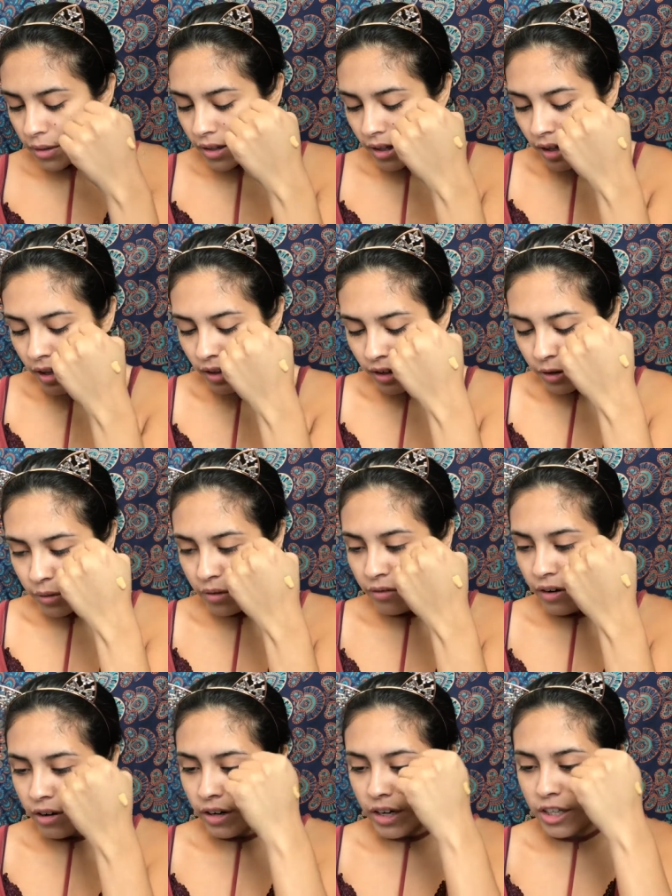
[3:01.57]
with a liquid
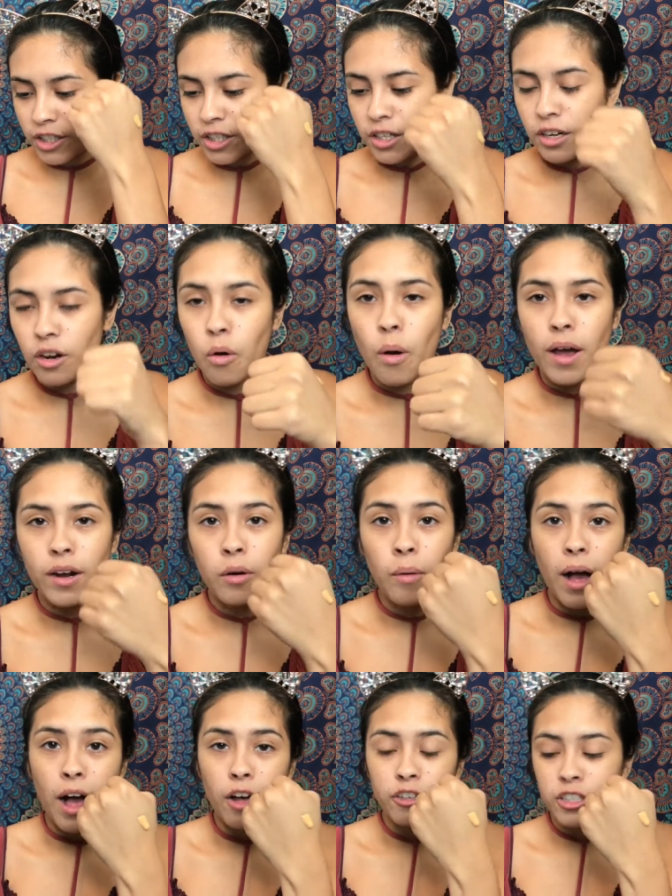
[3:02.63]
foundation in quite a
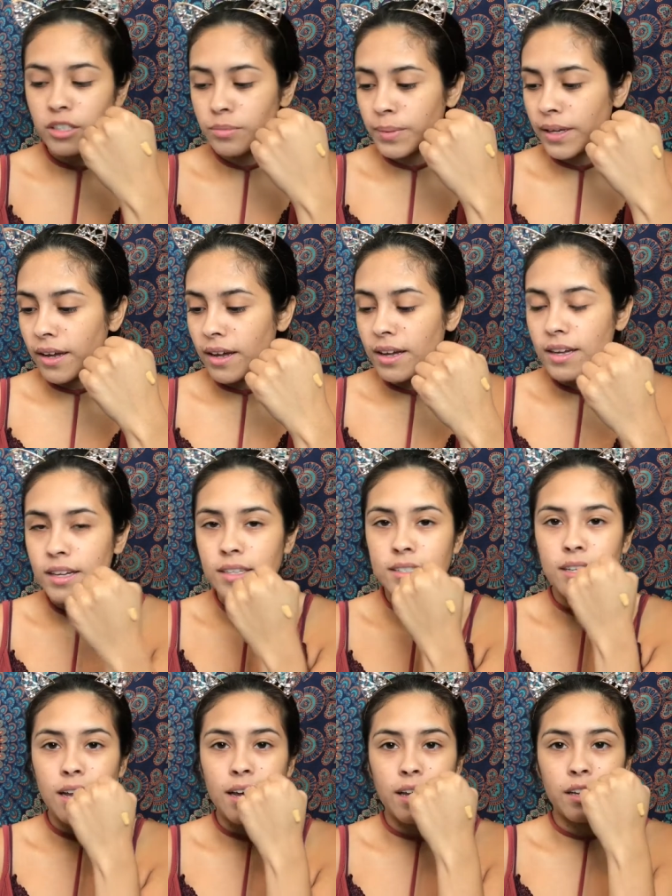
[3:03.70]
while just
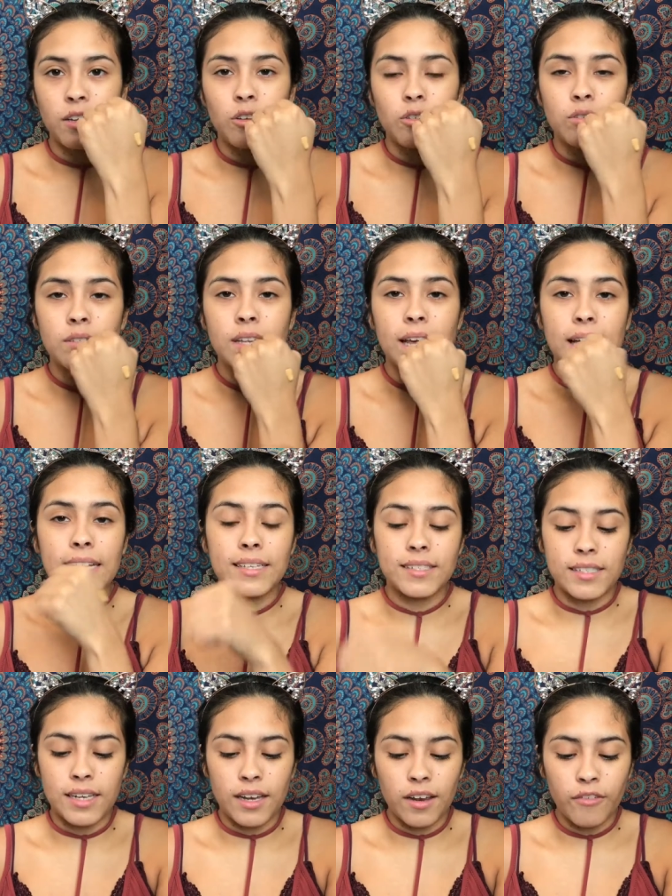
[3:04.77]
because I use a
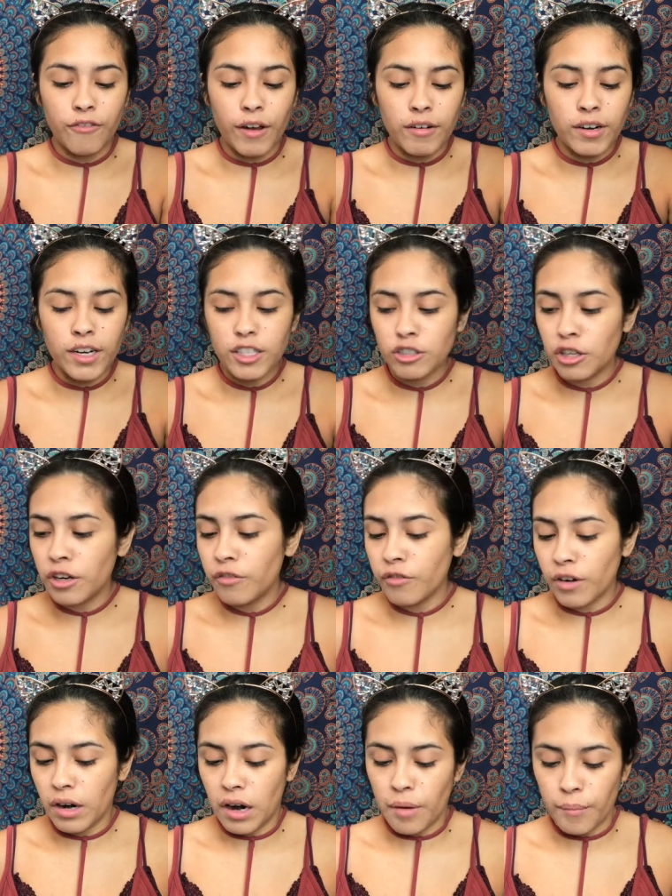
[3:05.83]
stick foundation
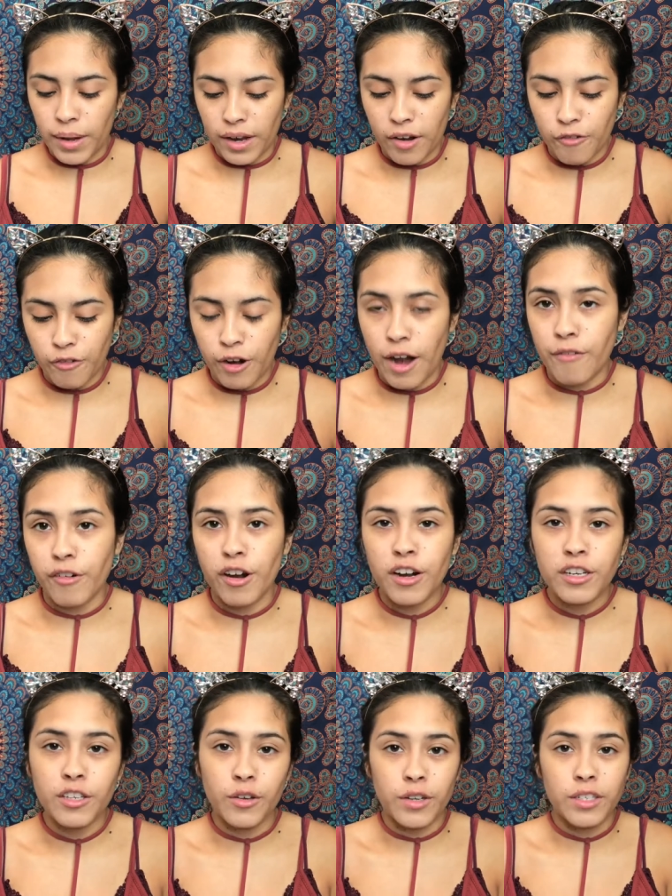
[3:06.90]
for Makeup Forever.
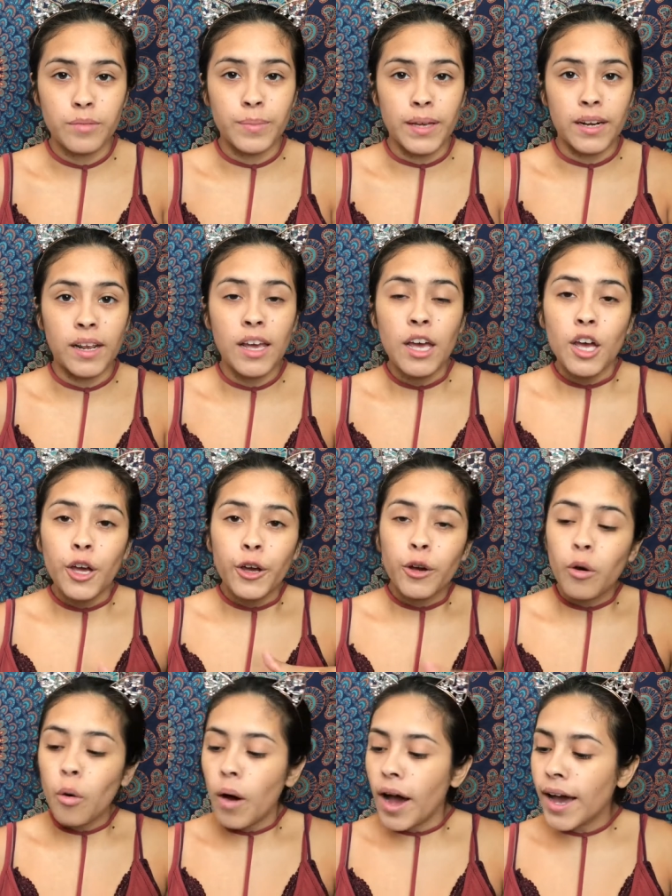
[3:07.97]
So it's been
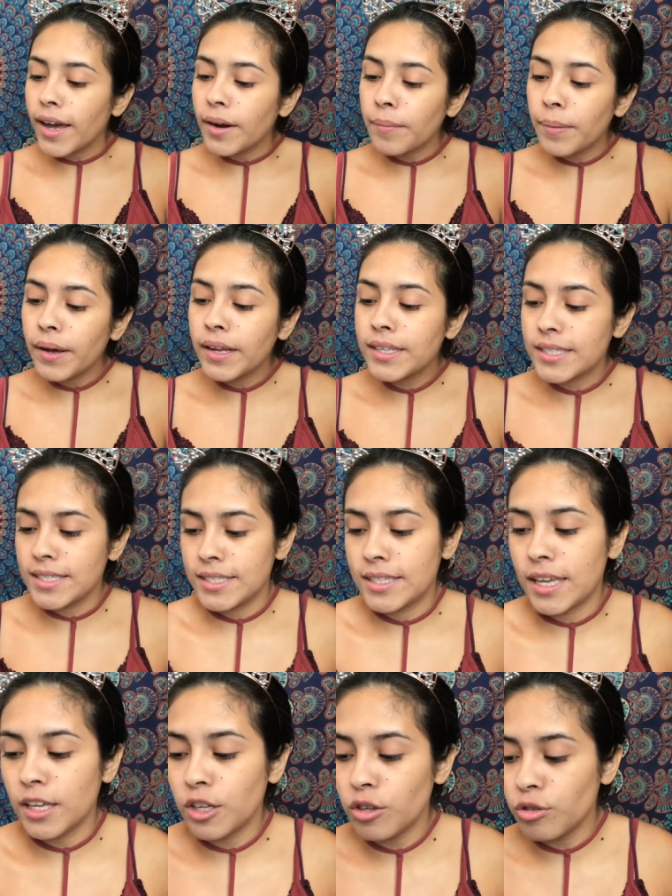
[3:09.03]
quite a bit since
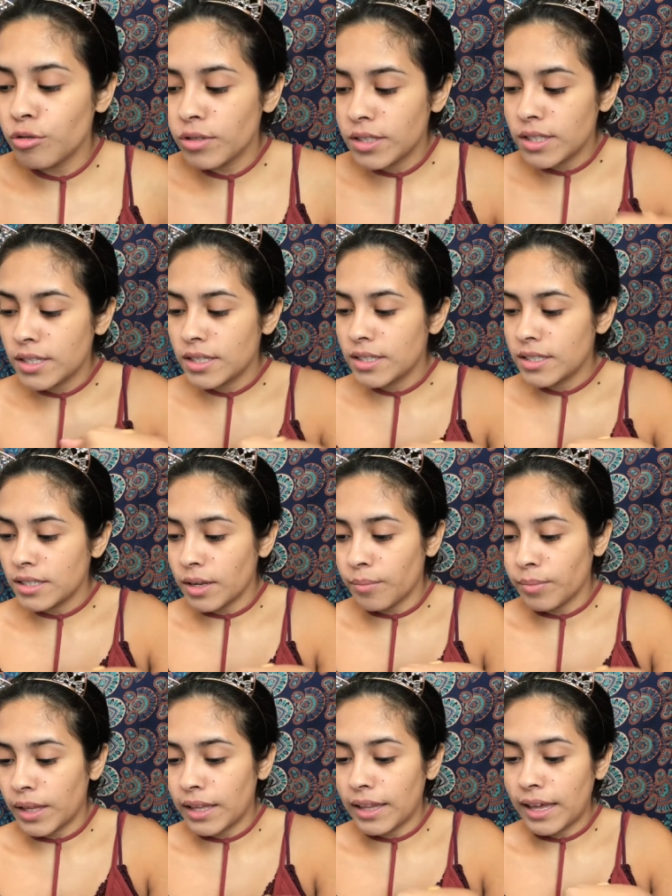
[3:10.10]
I used
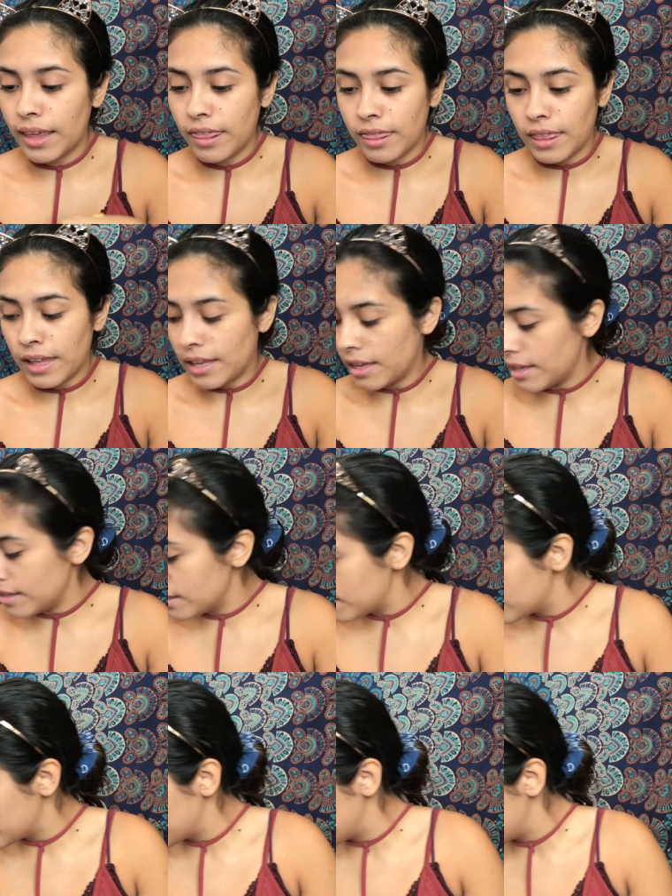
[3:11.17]
something like this.